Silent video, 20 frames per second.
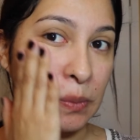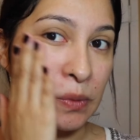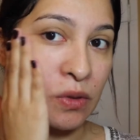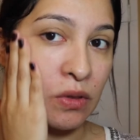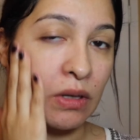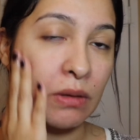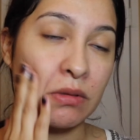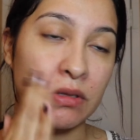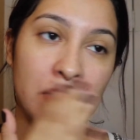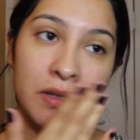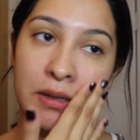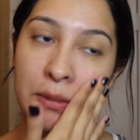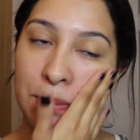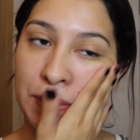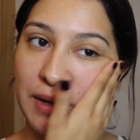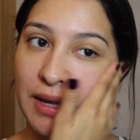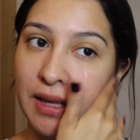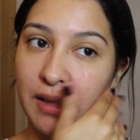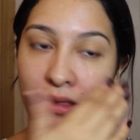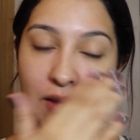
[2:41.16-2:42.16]
So I'm just going to
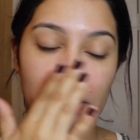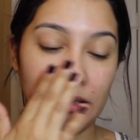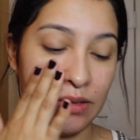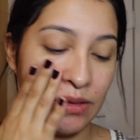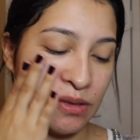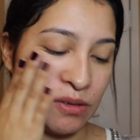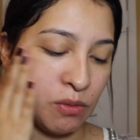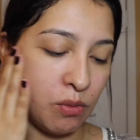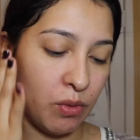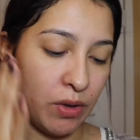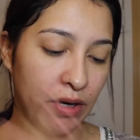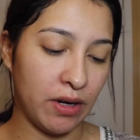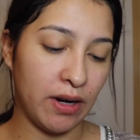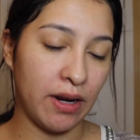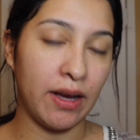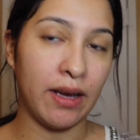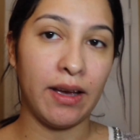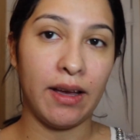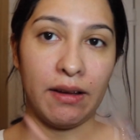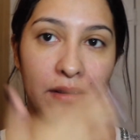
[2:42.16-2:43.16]
apply this
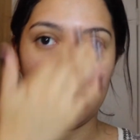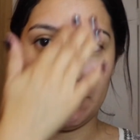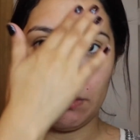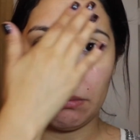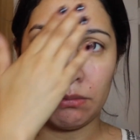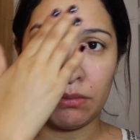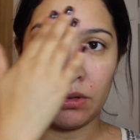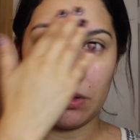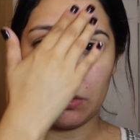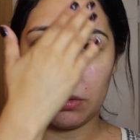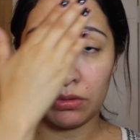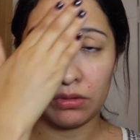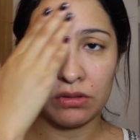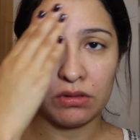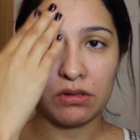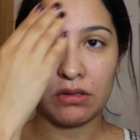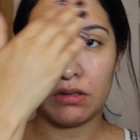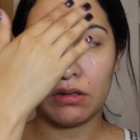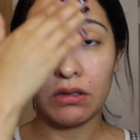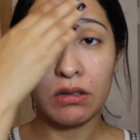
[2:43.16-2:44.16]
where I have the
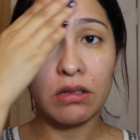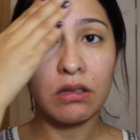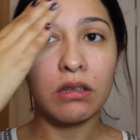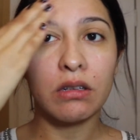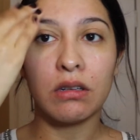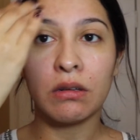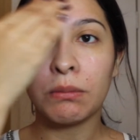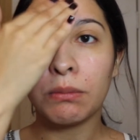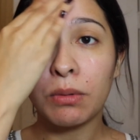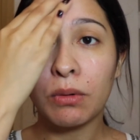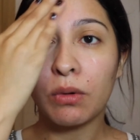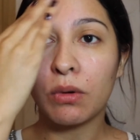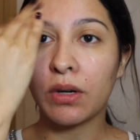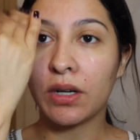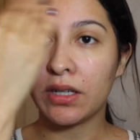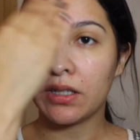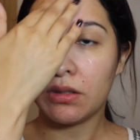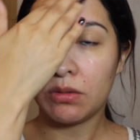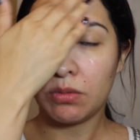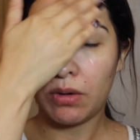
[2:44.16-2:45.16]
most
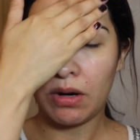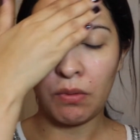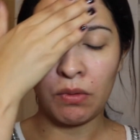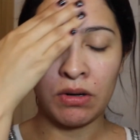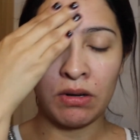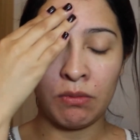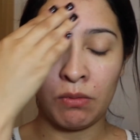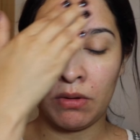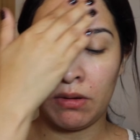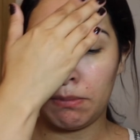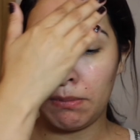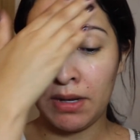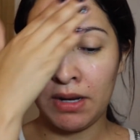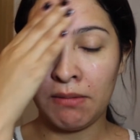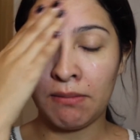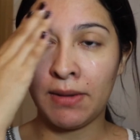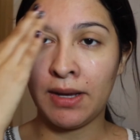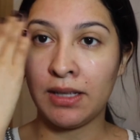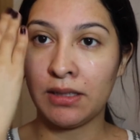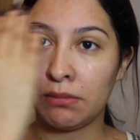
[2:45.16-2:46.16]
pores, where I want to
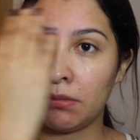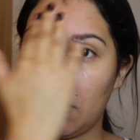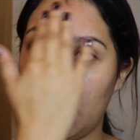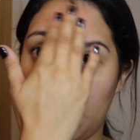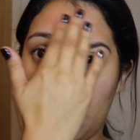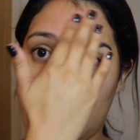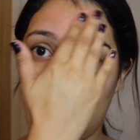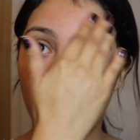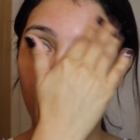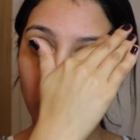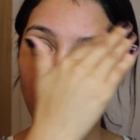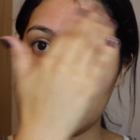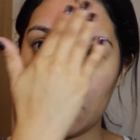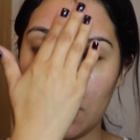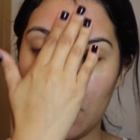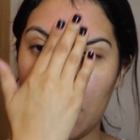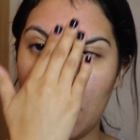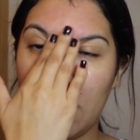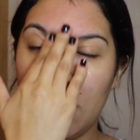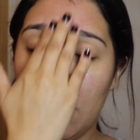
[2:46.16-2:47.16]
minimize my pores,
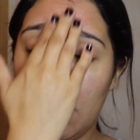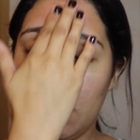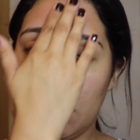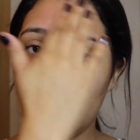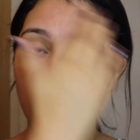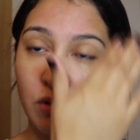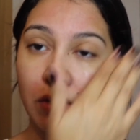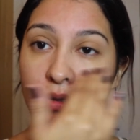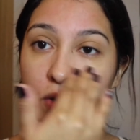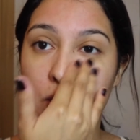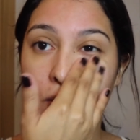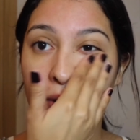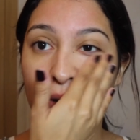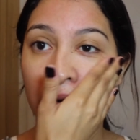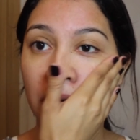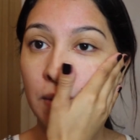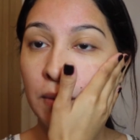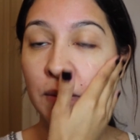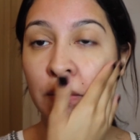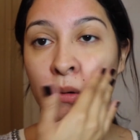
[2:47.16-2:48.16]
usually
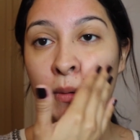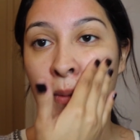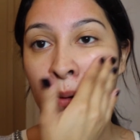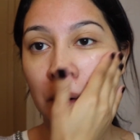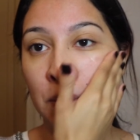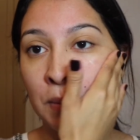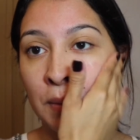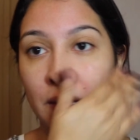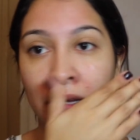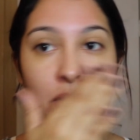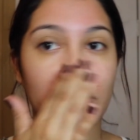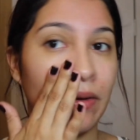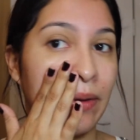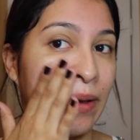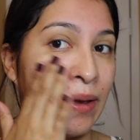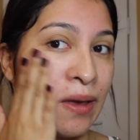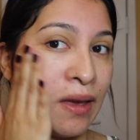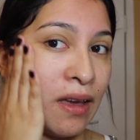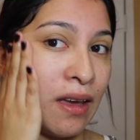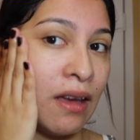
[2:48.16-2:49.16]
around my
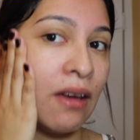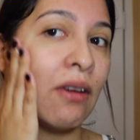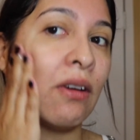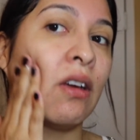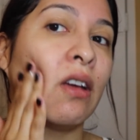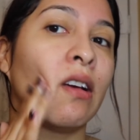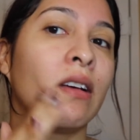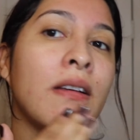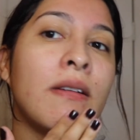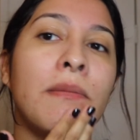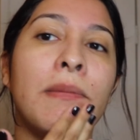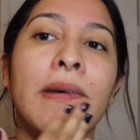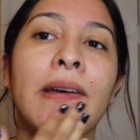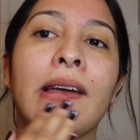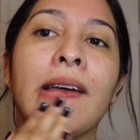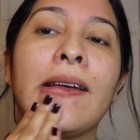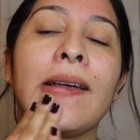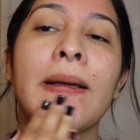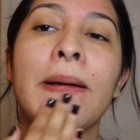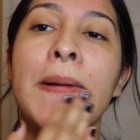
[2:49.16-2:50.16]
cheek area and
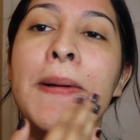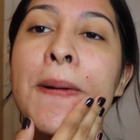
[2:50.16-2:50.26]
my